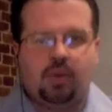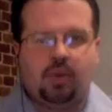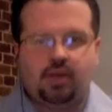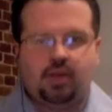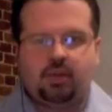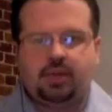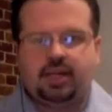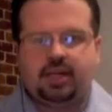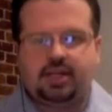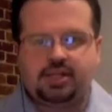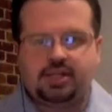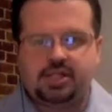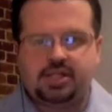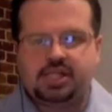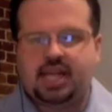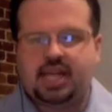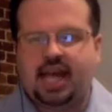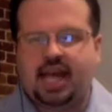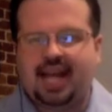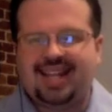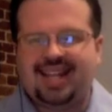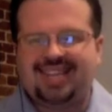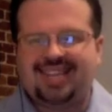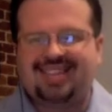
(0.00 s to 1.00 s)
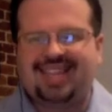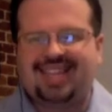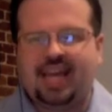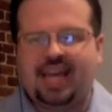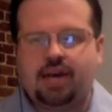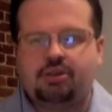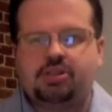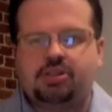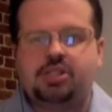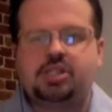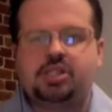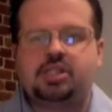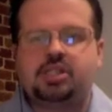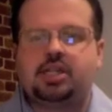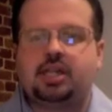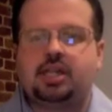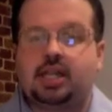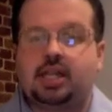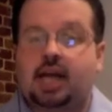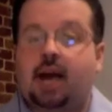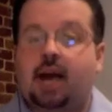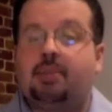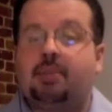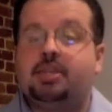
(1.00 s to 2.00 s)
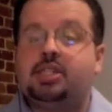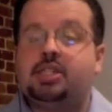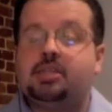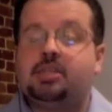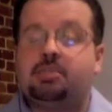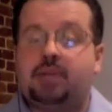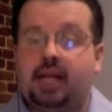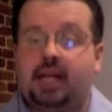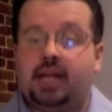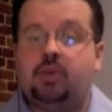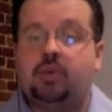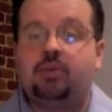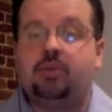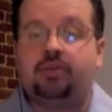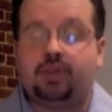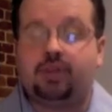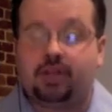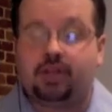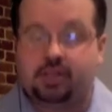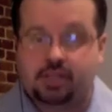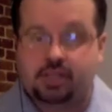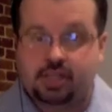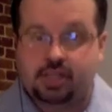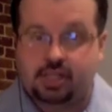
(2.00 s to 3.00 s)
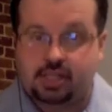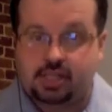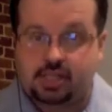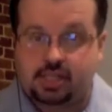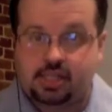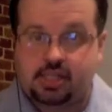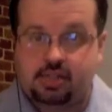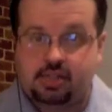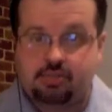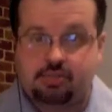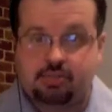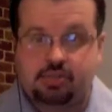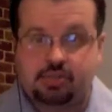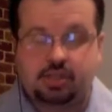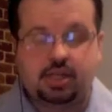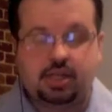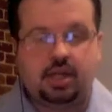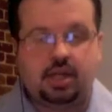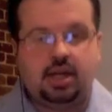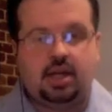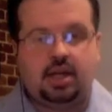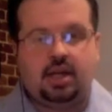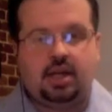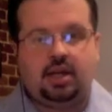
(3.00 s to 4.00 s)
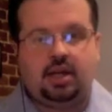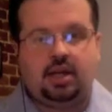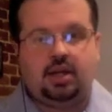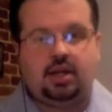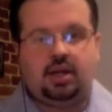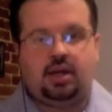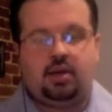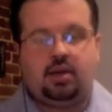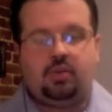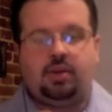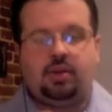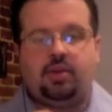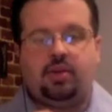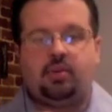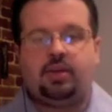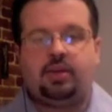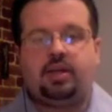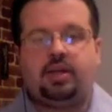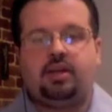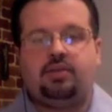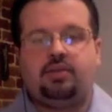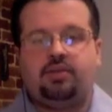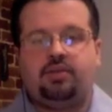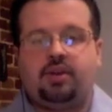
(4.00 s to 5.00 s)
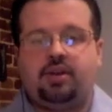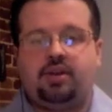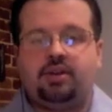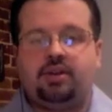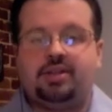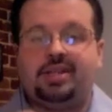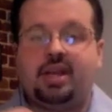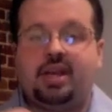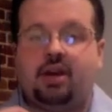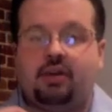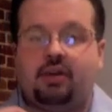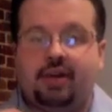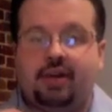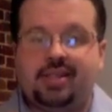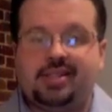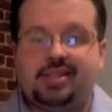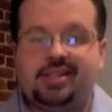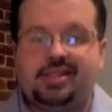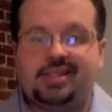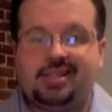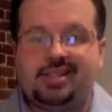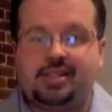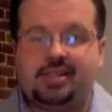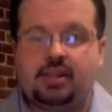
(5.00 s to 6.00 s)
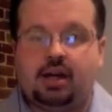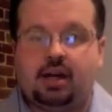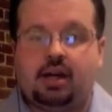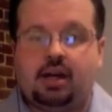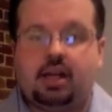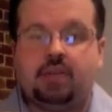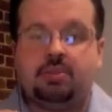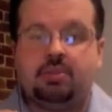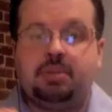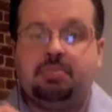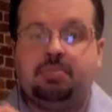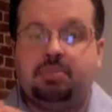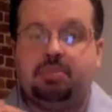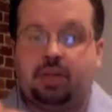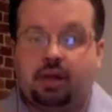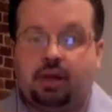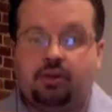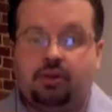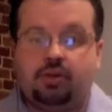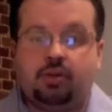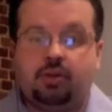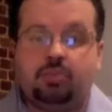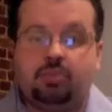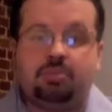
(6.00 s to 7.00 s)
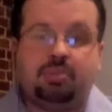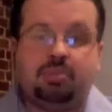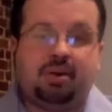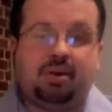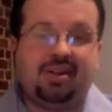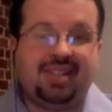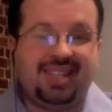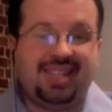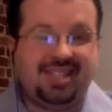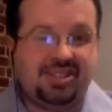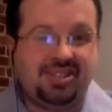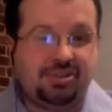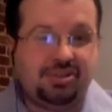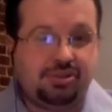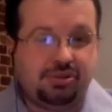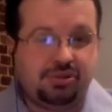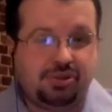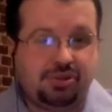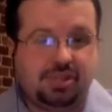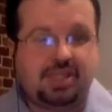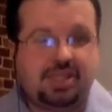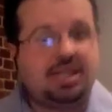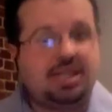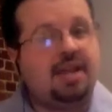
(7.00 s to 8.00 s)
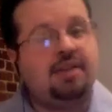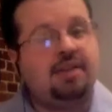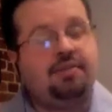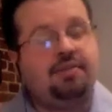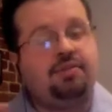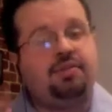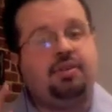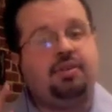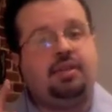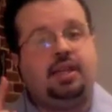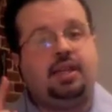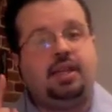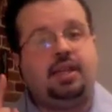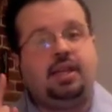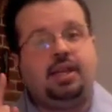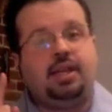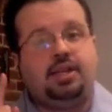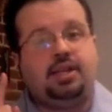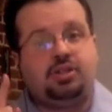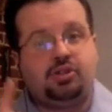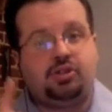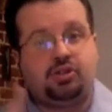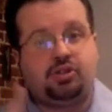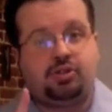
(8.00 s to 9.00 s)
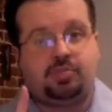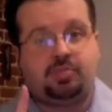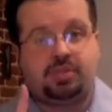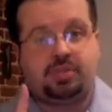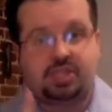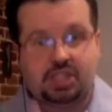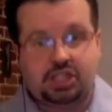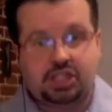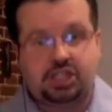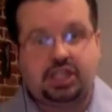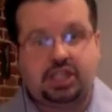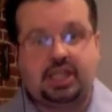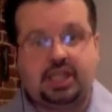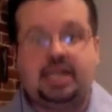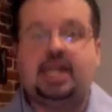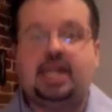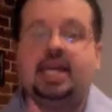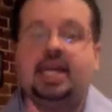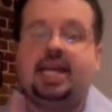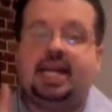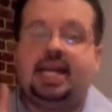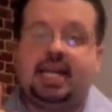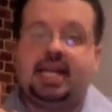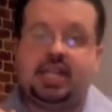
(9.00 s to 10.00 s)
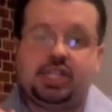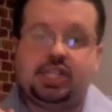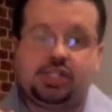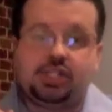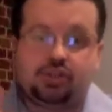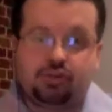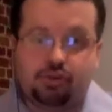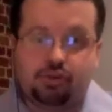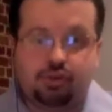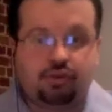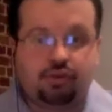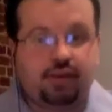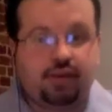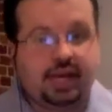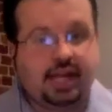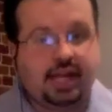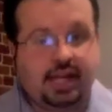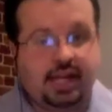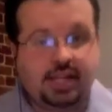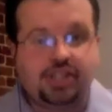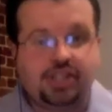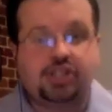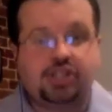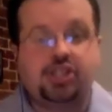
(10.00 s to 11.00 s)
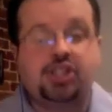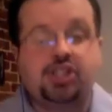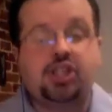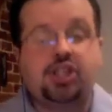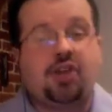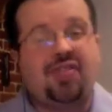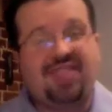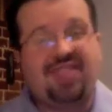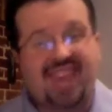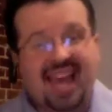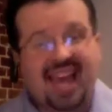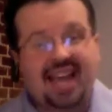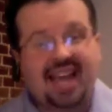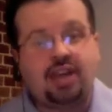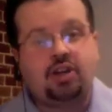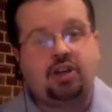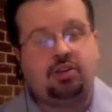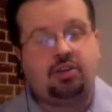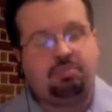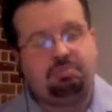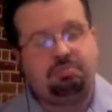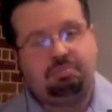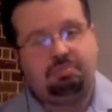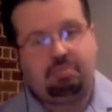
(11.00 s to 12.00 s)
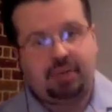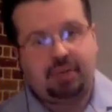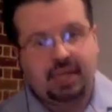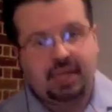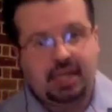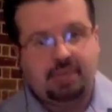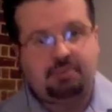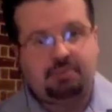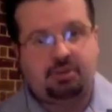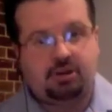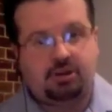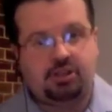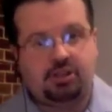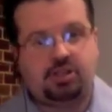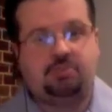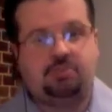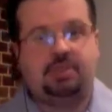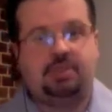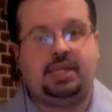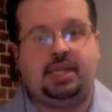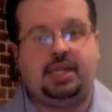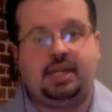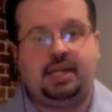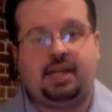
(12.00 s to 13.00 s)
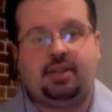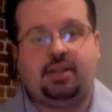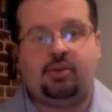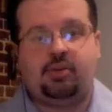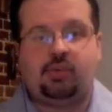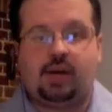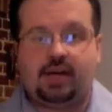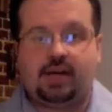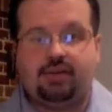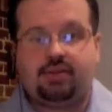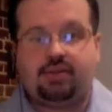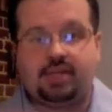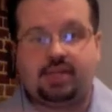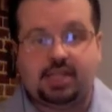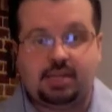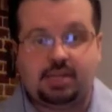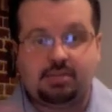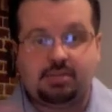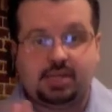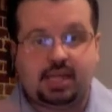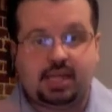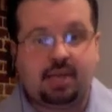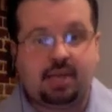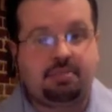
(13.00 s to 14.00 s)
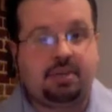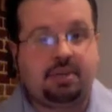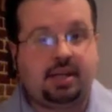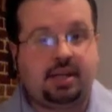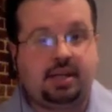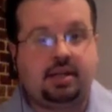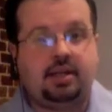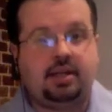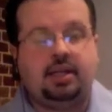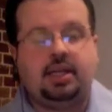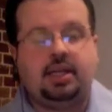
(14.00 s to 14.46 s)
whether we're going to see anything else that's going to come into play with regards to these systems, whether we're going to find that the DRSs are going to be blown on by the exhaust if the exhaust positioning is through the regulation. So that could be possibly another way for the teams to get better